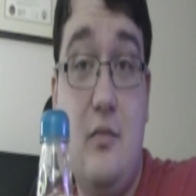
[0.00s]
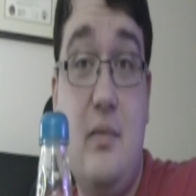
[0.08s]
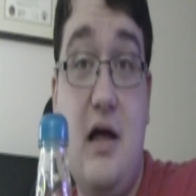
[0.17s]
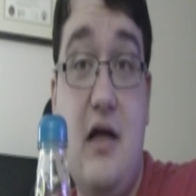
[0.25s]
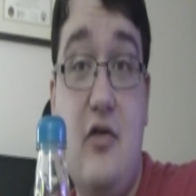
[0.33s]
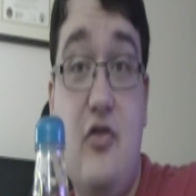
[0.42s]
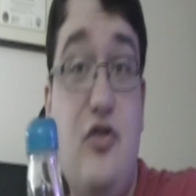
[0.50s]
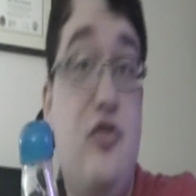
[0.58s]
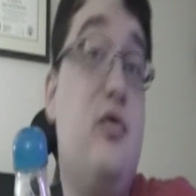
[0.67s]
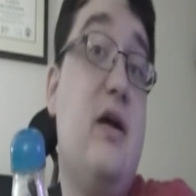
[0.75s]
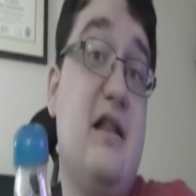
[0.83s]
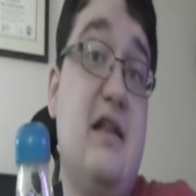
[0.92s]
bottles
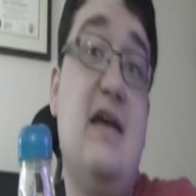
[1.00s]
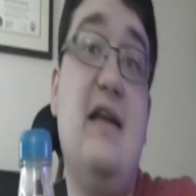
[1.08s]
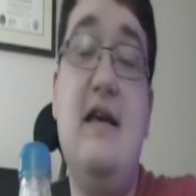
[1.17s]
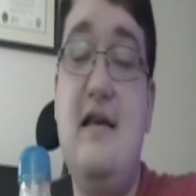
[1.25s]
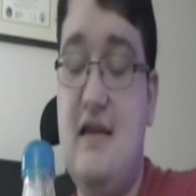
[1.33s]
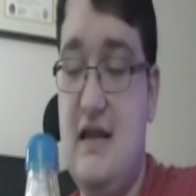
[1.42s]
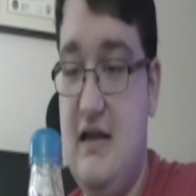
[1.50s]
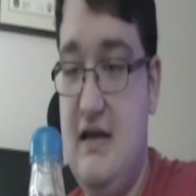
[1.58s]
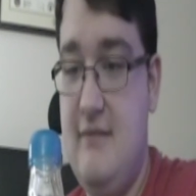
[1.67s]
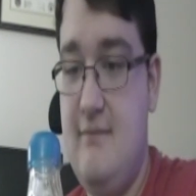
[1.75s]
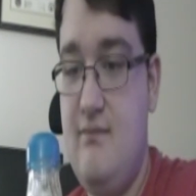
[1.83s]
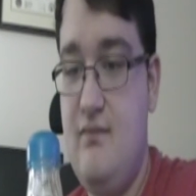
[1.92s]
quickly and
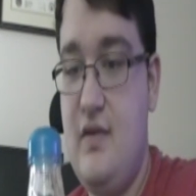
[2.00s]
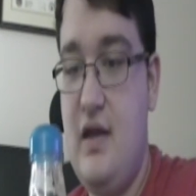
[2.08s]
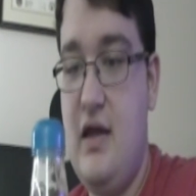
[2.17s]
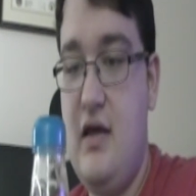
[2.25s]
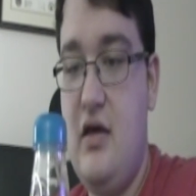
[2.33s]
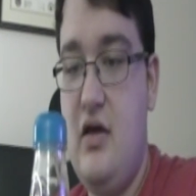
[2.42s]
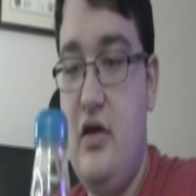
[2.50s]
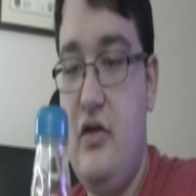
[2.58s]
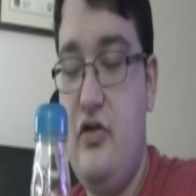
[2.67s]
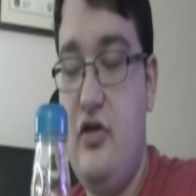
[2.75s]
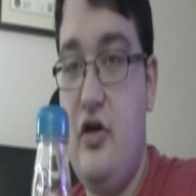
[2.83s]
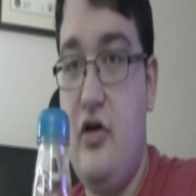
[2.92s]
easily.
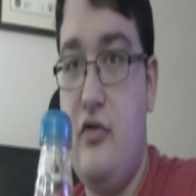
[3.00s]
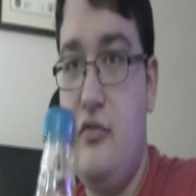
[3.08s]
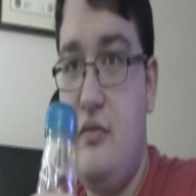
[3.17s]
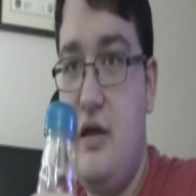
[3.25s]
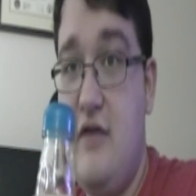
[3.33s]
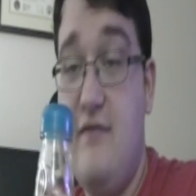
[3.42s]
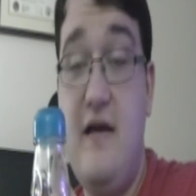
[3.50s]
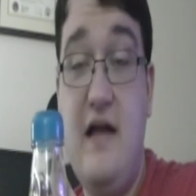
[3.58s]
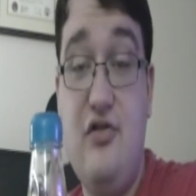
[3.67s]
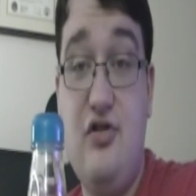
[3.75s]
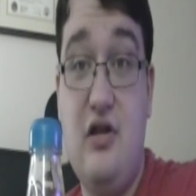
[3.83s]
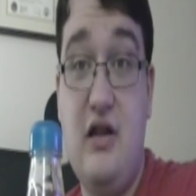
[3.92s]
So,
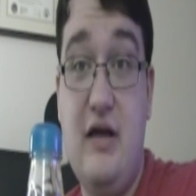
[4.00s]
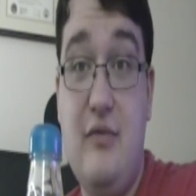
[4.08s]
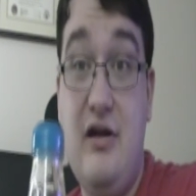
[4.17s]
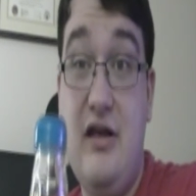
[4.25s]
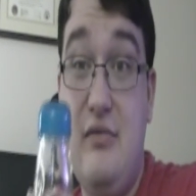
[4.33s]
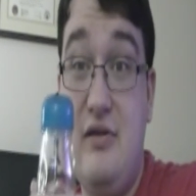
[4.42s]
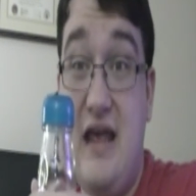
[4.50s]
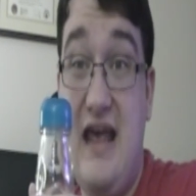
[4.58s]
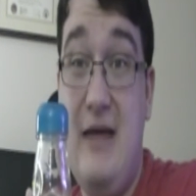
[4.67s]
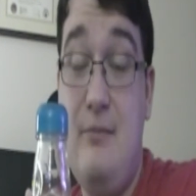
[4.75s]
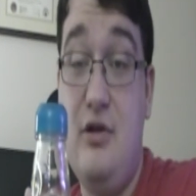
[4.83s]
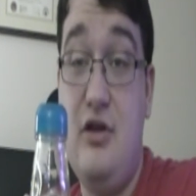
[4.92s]
eventually, what he was
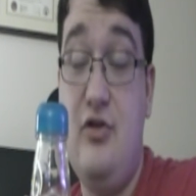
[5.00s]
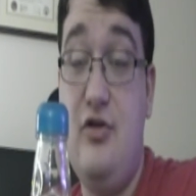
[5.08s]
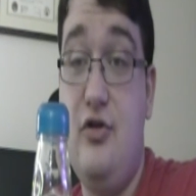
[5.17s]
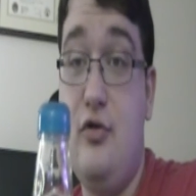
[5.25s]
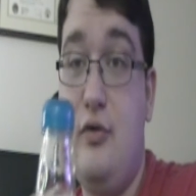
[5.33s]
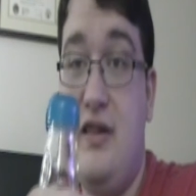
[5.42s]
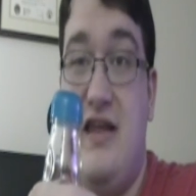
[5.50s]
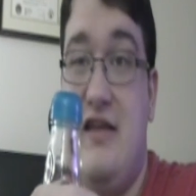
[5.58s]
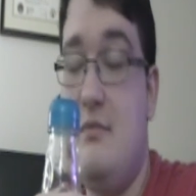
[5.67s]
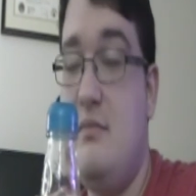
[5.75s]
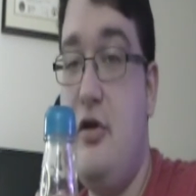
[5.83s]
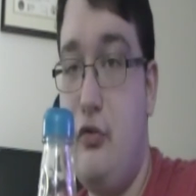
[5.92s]
able to do with
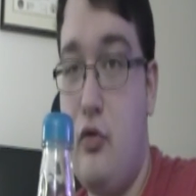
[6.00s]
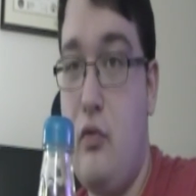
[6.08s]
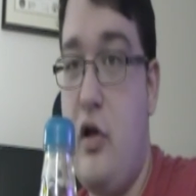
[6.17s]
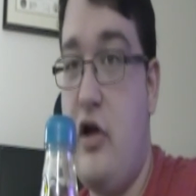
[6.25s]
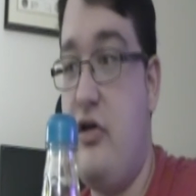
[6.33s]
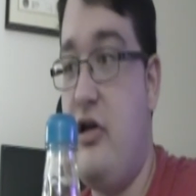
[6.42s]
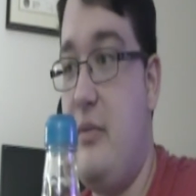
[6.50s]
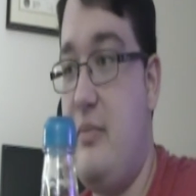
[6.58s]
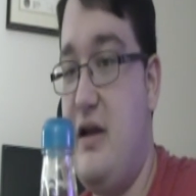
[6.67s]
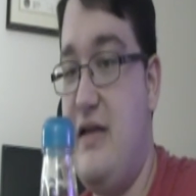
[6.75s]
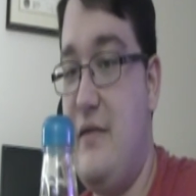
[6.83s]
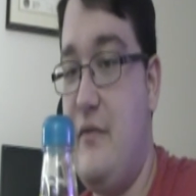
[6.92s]
his mineral water
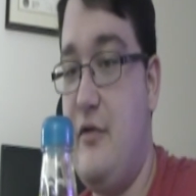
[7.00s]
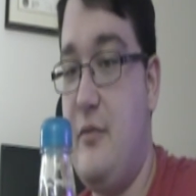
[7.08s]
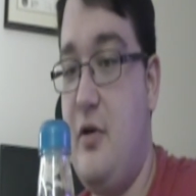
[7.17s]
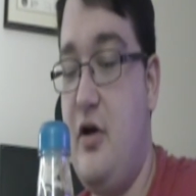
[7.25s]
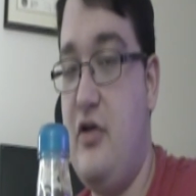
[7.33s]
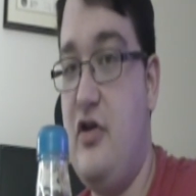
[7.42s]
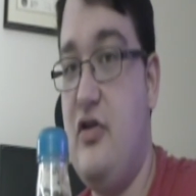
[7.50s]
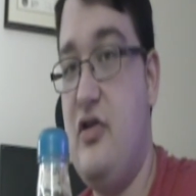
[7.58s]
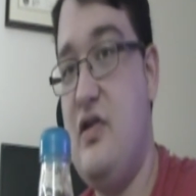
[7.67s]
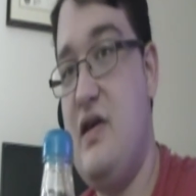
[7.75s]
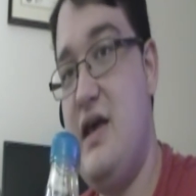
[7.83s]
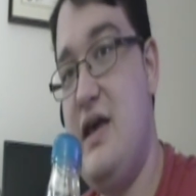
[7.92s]
company, some of his
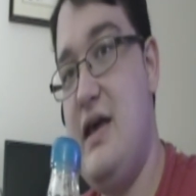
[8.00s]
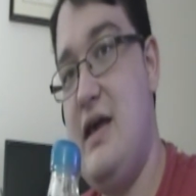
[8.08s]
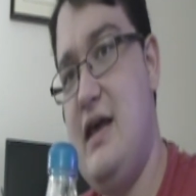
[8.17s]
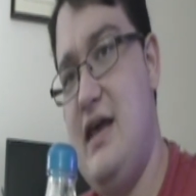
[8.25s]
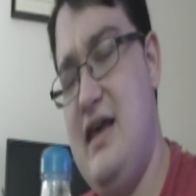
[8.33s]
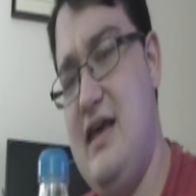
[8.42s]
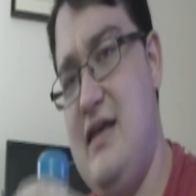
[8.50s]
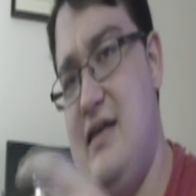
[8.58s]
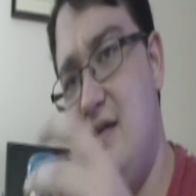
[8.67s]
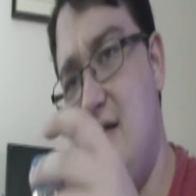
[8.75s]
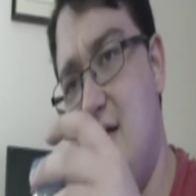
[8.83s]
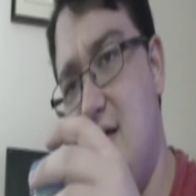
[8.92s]
partners,
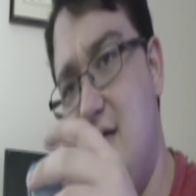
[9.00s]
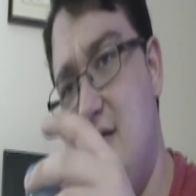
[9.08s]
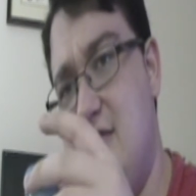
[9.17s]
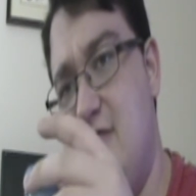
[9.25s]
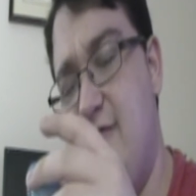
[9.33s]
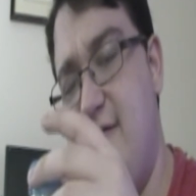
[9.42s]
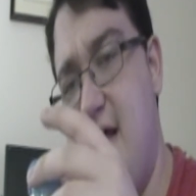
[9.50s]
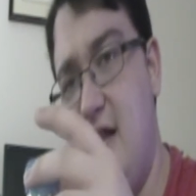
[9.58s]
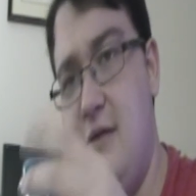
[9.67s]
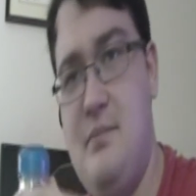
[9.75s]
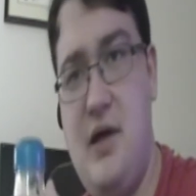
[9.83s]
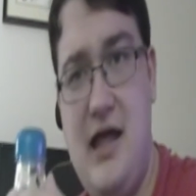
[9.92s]
is
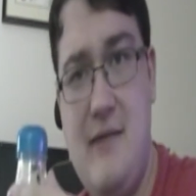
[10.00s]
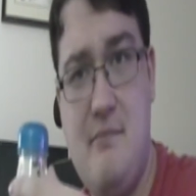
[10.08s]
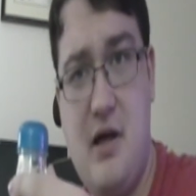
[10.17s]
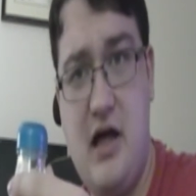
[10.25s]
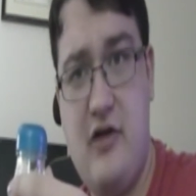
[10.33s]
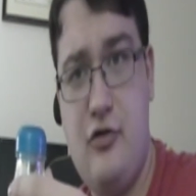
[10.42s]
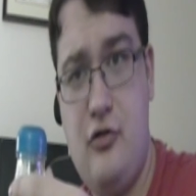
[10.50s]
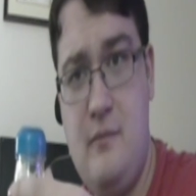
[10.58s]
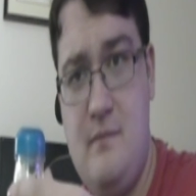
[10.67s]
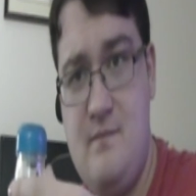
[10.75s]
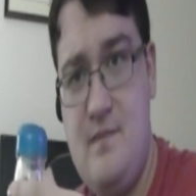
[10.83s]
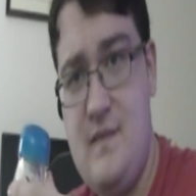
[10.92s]
develop a bottle
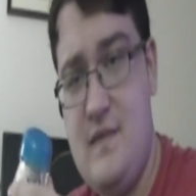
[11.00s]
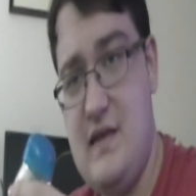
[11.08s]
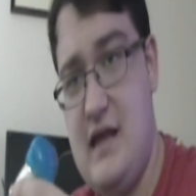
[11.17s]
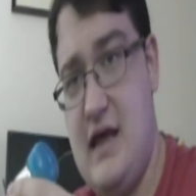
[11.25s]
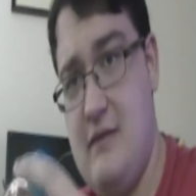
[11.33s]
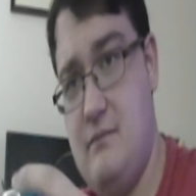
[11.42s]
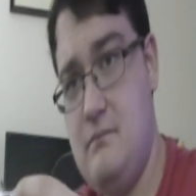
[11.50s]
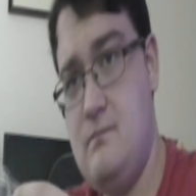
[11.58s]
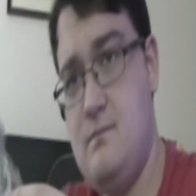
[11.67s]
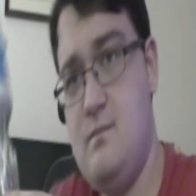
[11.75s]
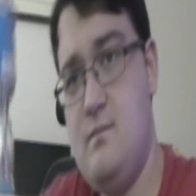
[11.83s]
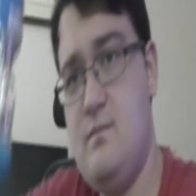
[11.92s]
that
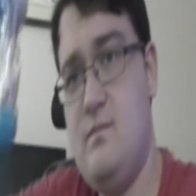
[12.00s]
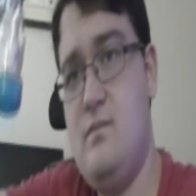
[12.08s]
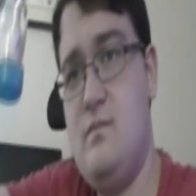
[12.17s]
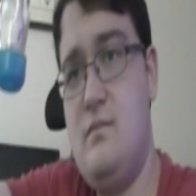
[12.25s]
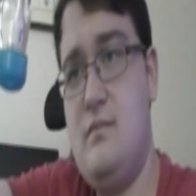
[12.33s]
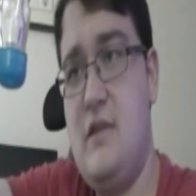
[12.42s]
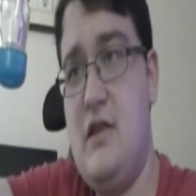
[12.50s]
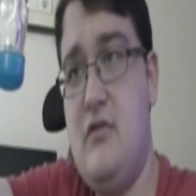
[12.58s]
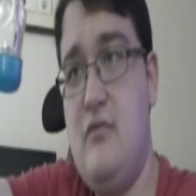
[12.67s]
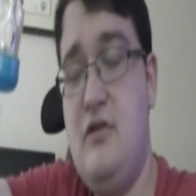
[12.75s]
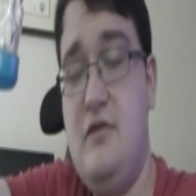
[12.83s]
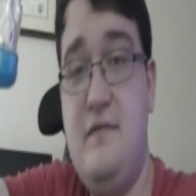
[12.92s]

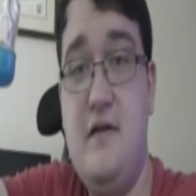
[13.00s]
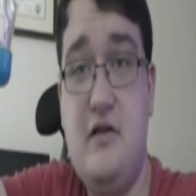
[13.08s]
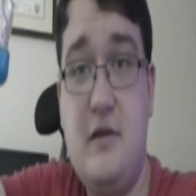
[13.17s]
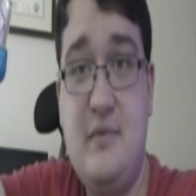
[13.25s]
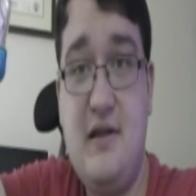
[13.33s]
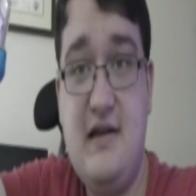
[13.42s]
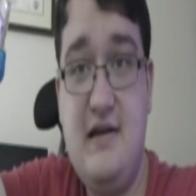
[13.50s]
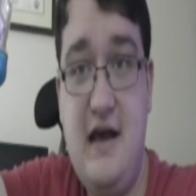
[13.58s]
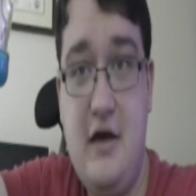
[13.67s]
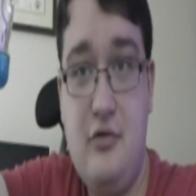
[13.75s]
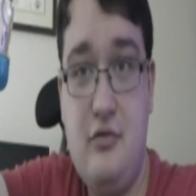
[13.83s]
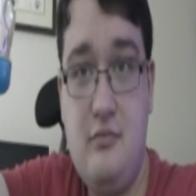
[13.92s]
was filled upside down.